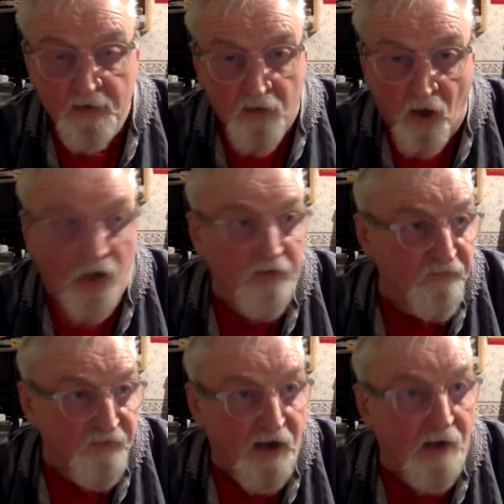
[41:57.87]
guides
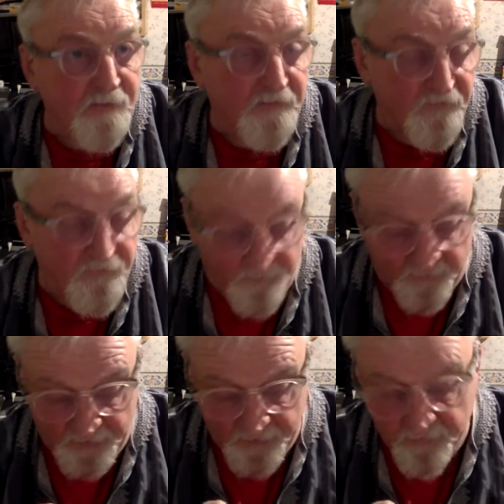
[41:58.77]
and helpers is
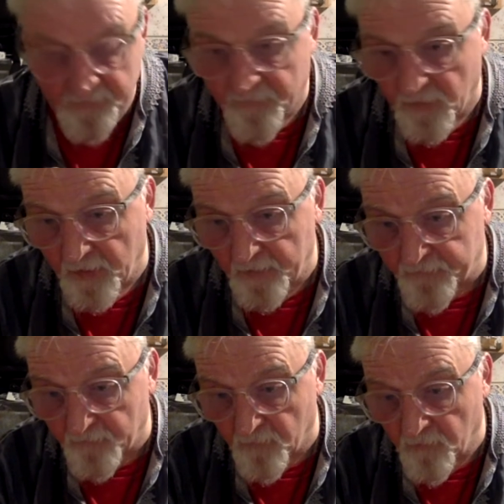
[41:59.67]
pretty
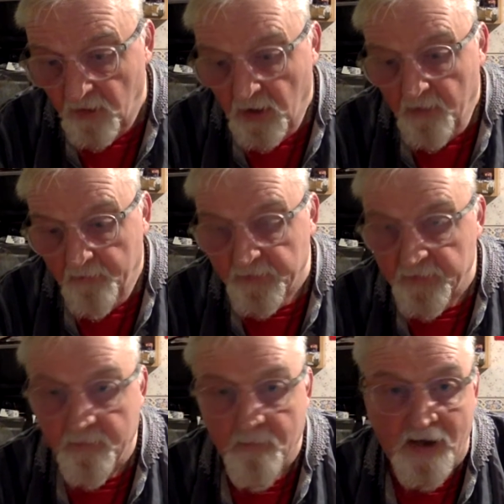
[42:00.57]
universal, but
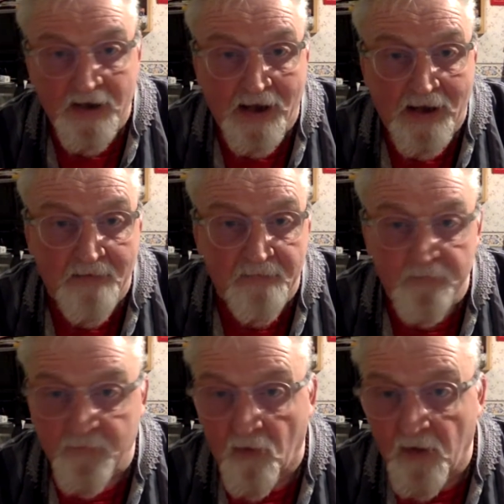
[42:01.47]
you may have, as I